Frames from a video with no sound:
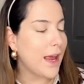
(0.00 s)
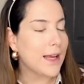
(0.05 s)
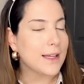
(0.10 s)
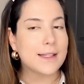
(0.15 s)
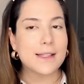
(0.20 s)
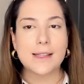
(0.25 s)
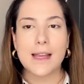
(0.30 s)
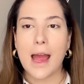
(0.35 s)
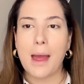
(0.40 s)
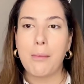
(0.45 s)

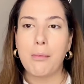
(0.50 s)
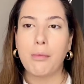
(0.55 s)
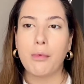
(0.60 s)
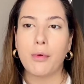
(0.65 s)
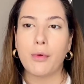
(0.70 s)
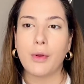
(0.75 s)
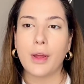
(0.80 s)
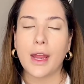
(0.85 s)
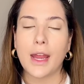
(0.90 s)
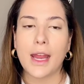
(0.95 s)
step
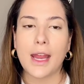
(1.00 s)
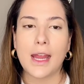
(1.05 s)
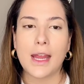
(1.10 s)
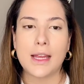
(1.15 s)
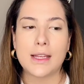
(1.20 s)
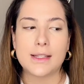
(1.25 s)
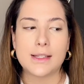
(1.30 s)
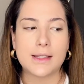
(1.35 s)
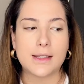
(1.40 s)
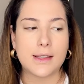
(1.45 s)

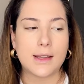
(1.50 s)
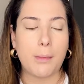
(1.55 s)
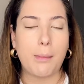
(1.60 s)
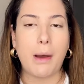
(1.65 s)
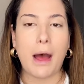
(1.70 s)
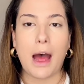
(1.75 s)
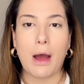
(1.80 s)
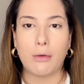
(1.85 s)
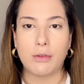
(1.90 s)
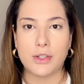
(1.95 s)
is the
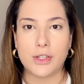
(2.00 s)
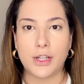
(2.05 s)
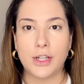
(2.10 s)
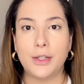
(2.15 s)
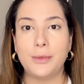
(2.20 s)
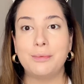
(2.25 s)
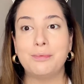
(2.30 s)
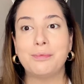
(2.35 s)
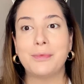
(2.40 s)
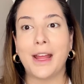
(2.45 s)
powder.
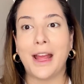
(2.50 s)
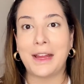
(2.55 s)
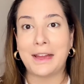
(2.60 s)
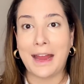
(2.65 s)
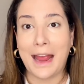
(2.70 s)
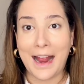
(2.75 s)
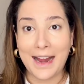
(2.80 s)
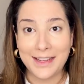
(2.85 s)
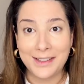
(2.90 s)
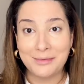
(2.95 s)

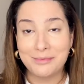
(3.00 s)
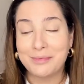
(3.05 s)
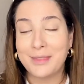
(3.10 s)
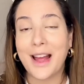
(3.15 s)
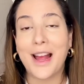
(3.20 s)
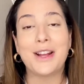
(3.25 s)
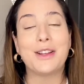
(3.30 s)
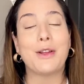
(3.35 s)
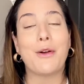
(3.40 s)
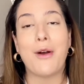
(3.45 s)
Again, I
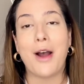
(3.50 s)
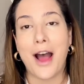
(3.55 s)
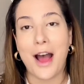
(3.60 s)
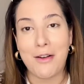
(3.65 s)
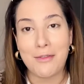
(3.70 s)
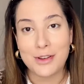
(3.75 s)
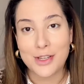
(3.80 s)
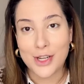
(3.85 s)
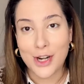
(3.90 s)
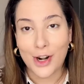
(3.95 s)
don't have a
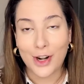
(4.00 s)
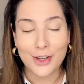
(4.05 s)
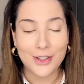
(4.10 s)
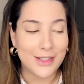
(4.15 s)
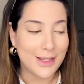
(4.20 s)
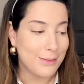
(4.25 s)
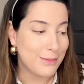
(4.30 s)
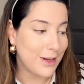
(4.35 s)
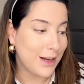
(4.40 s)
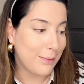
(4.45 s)
Charlotte
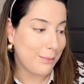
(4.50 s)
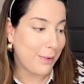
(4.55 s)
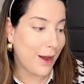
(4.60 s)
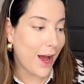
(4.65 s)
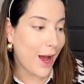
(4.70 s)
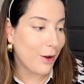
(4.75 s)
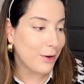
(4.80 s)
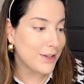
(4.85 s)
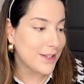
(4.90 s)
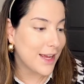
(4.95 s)
Tilbury
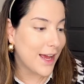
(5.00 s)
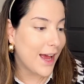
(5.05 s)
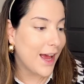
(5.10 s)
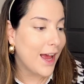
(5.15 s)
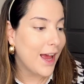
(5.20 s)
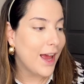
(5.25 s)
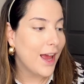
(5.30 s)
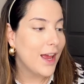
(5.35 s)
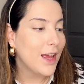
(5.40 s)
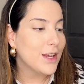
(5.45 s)
powder,
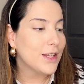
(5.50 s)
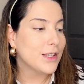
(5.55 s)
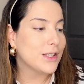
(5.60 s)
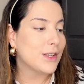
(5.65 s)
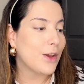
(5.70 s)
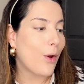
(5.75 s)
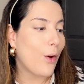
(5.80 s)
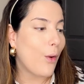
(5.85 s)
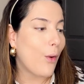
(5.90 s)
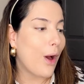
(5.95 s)

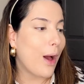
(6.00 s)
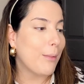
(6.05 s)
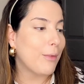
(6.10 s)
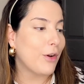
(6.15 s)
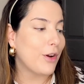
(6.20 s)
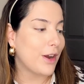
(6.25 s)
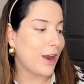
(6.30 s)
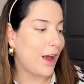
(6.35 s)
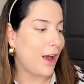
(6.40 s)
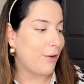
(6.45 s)
so I'm gonna
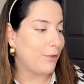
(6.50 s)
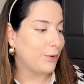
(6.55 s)
have to